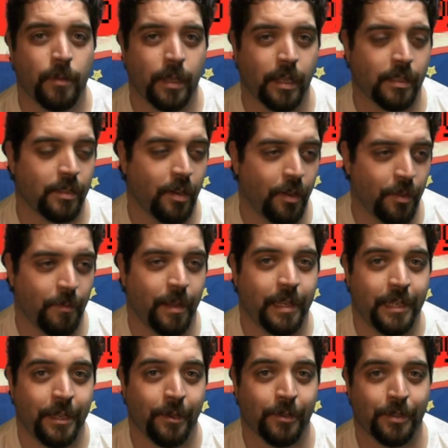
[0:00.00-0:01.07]
because all the
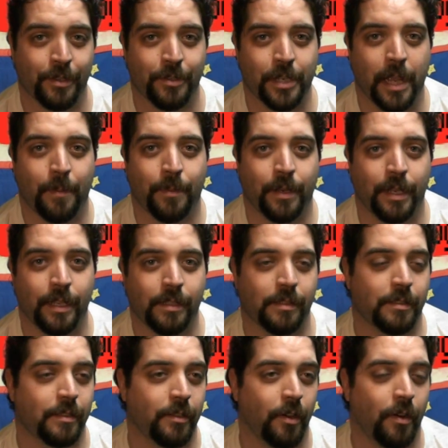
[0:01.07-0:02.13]
menus are Japanese,
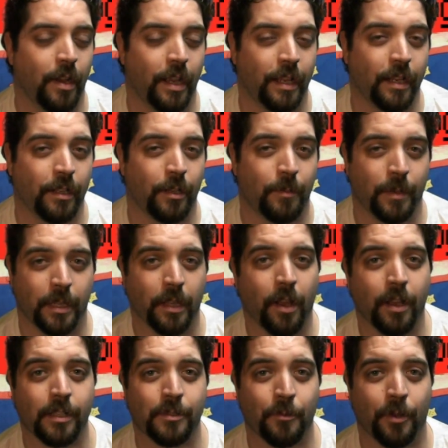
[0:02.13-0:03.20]
so I get a little bit
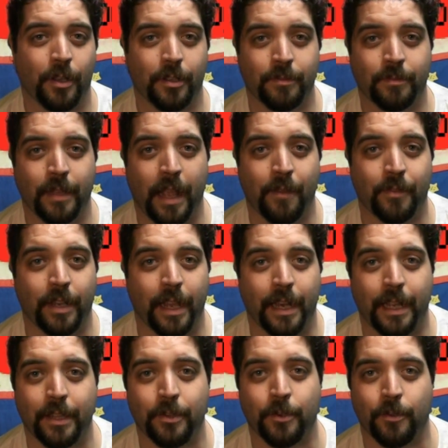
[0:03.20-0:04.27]
lost while
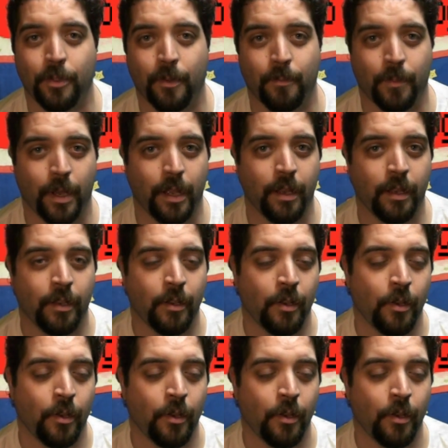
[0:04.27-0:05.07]
navigating through them, but